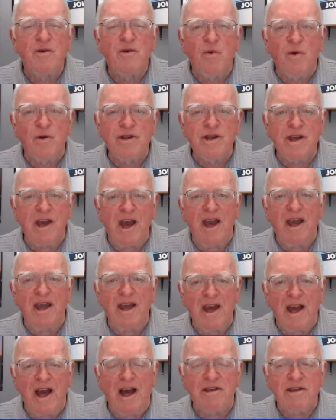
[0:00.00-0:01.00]
I'll
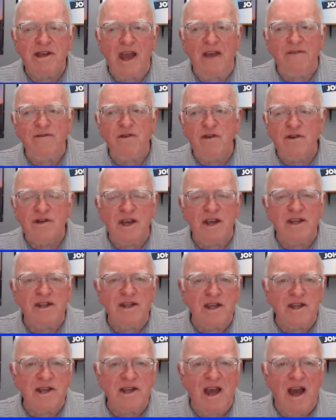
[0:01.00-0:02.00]
say, "Have you seen
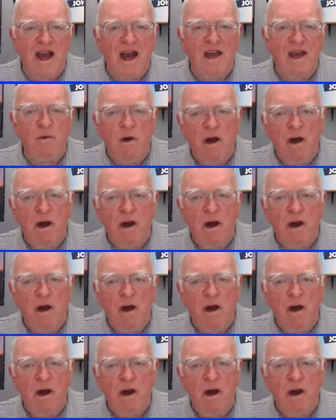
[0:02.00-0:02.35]
this guy?